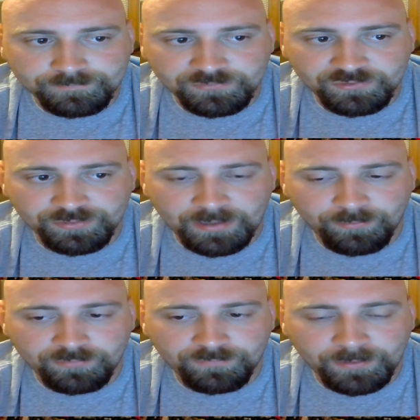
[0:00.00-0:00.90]
So that
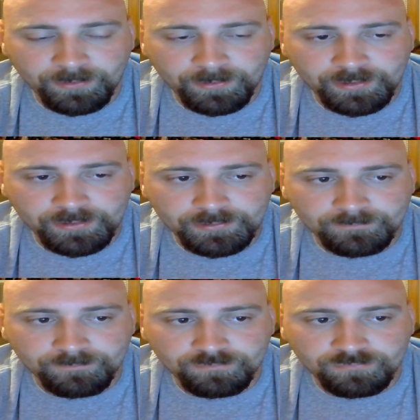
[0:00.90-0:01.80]
was very
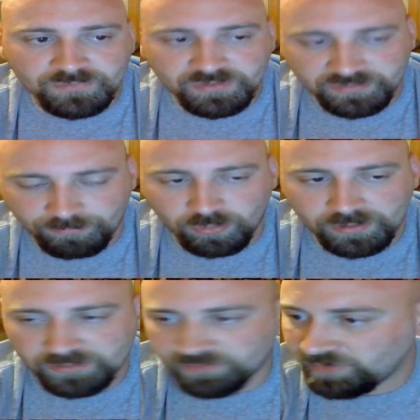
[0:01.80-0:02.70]

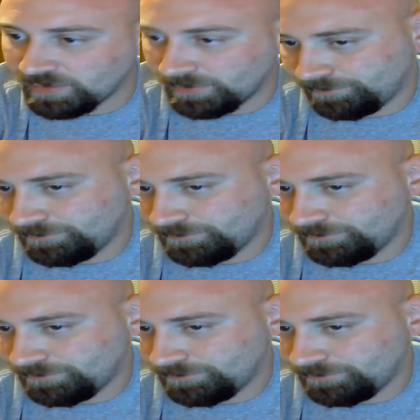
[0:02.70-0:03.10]
disappointing to see.